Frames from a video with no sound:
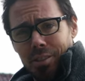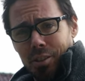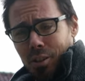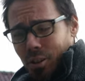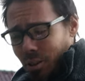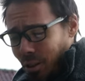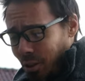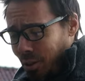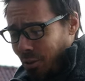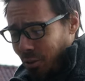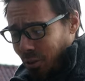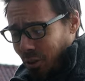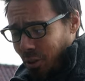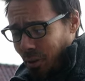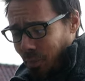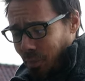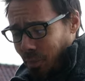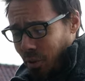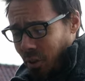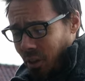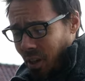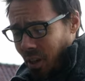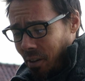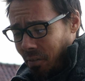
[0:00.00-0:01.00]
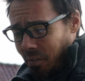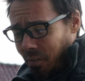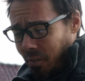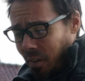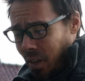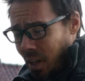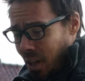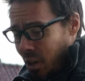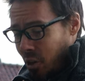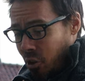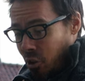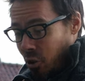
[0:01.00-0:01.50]
You lose some stuff.
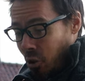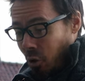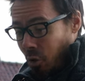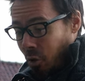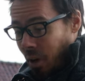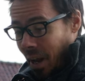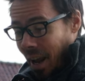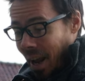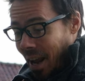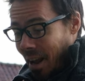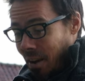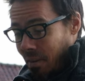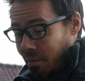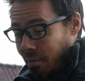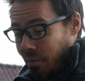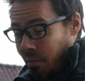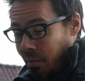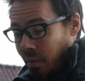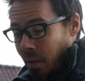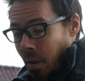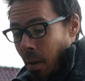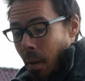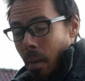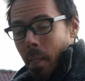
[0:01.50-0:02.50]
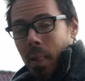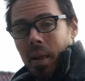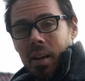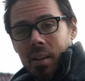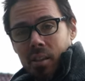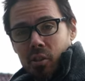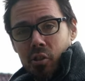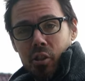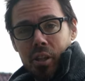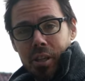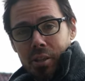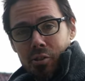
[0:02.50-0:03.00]
You don't have,
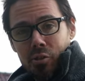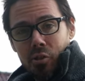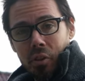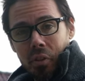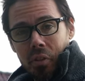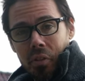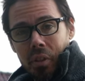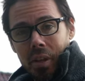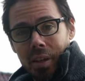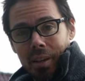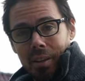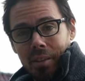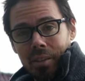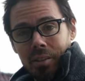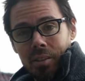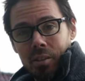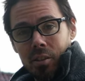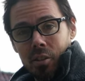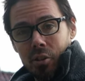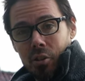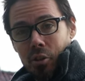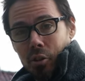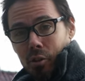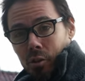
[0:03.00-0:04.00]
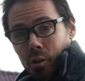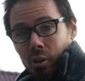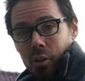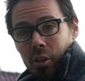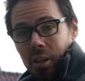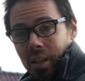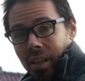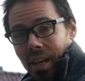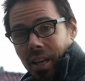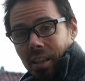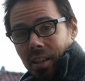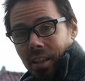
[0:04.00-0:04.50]
see, here's the thing. You're
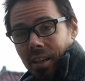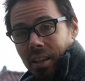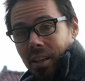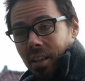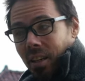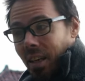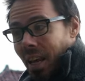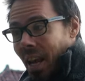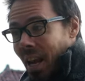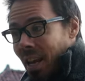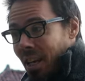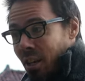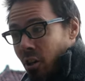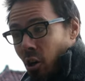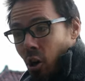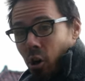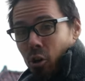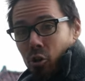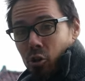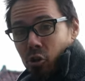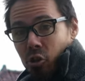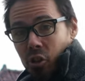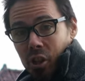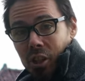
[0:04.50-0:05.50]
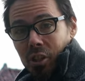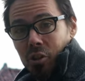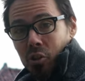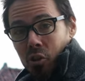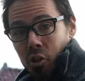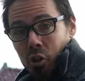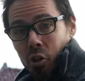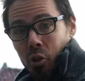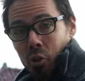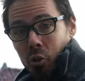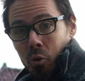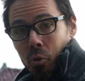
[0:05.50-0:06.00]
looking at like a Canon R6
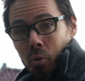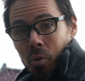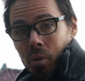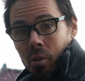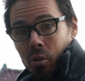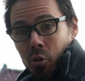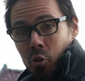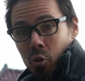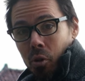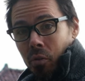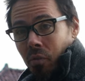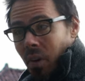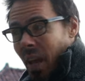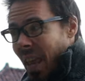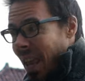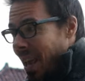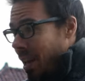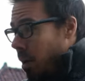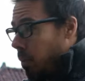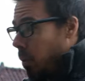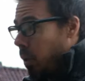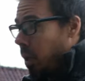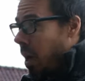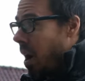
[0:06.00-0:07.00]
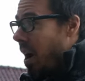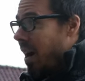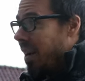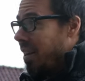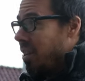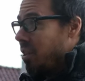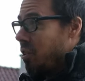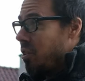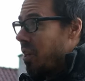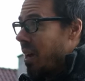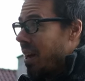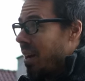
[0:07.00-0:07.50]
II. You have animal eye
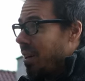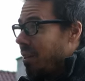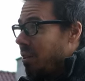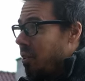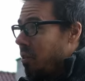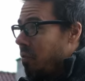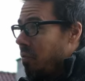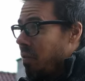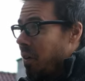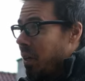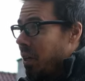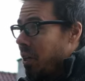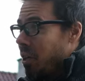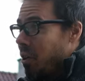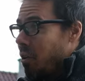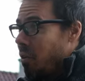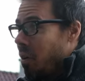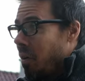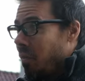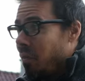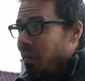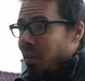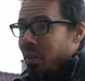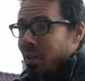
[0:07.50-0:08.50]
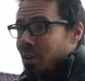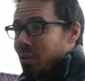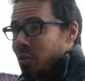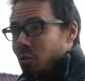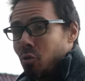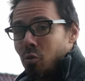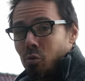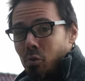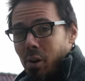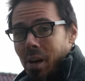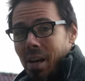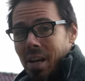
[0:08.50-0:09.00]
detect and video. Everything's
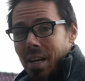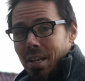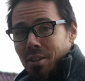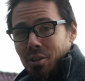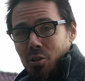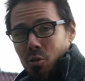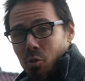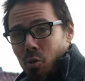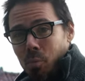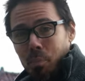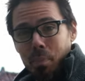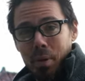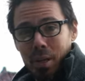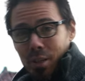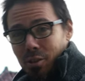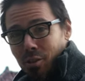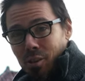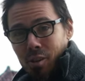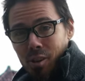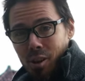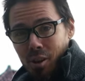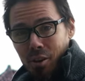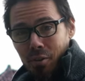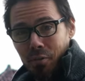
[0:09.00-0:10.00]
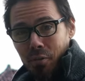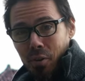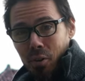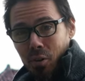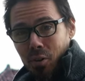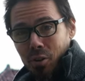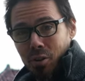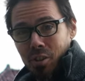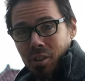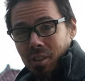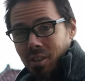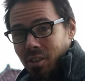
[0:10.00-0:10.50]
great. Dual pixel
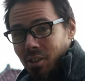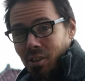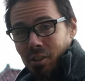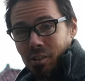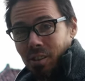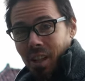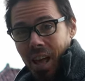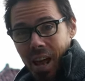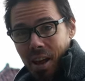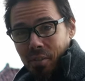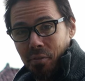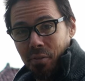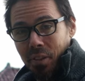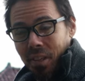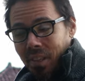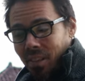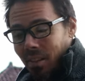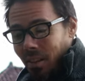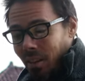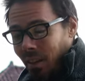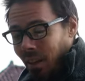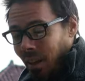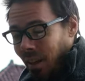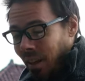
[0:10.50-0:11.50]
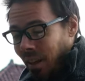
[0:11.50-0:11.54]
autofocus. You're laughing.